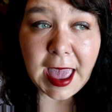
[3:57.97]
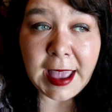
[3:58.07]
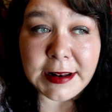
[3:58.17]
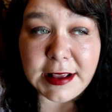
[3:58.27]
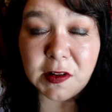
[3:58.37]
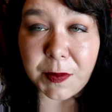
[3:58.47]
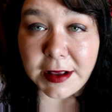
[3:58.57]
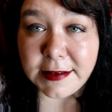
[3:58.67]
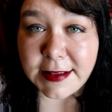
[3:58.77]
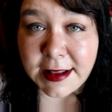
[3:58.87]
And he's
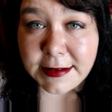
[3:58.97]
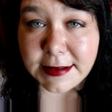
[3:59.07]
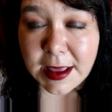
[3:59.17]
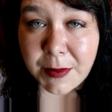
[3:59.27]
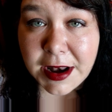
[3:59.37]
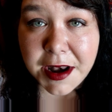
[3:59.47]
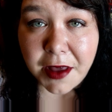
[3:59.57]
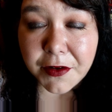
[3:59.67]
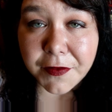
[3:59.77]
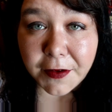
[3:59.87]
being sent, him and another